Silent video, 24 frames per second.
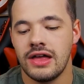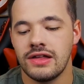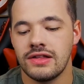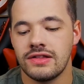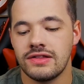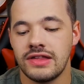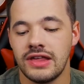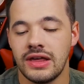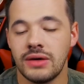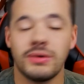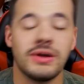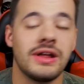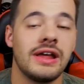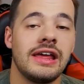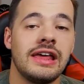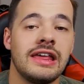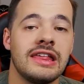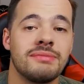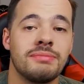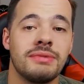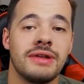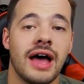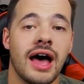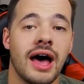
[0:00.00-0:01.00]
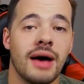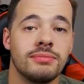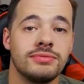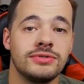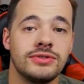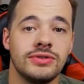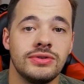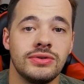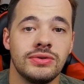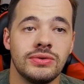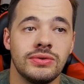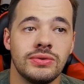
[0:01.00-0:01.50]
see what he's been
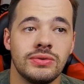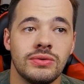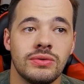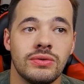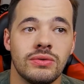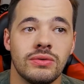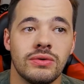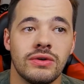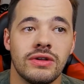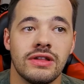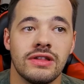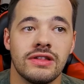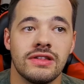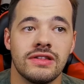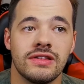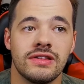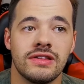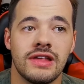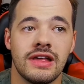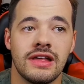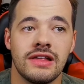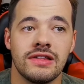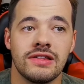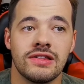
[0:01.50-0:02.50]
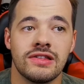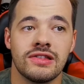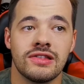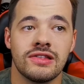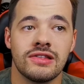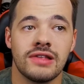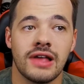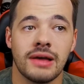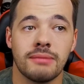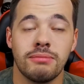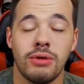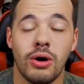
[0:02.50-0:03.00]
up to
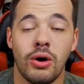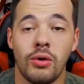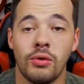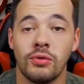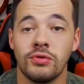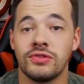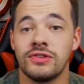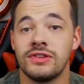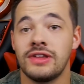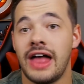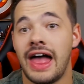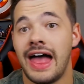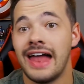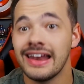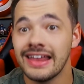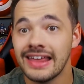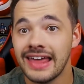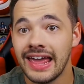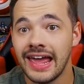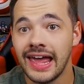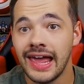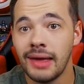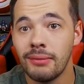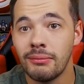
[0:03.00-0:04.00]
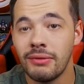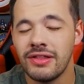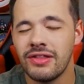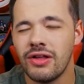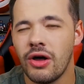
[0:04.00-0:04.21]
since like post-Endgame.